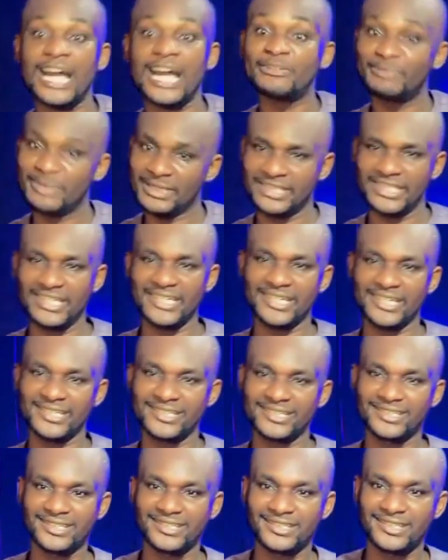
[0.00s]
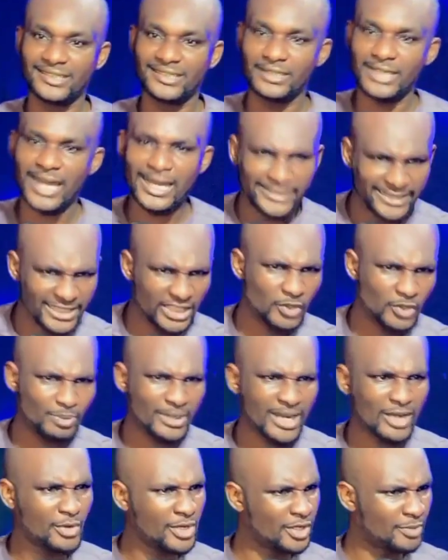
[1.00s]
I've been there. I teach
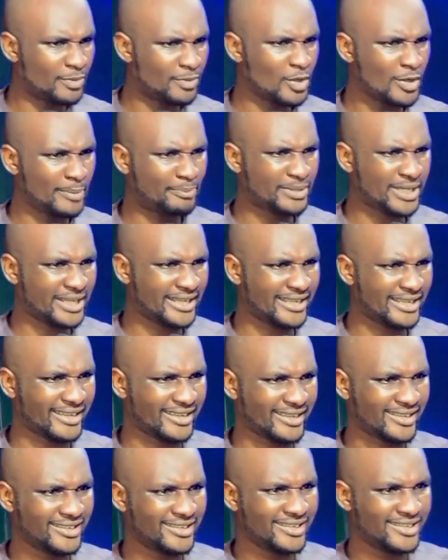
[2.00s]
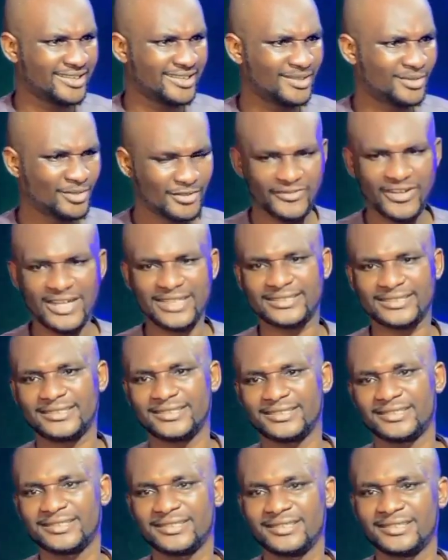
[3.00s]
prayer. We pray here, we fast.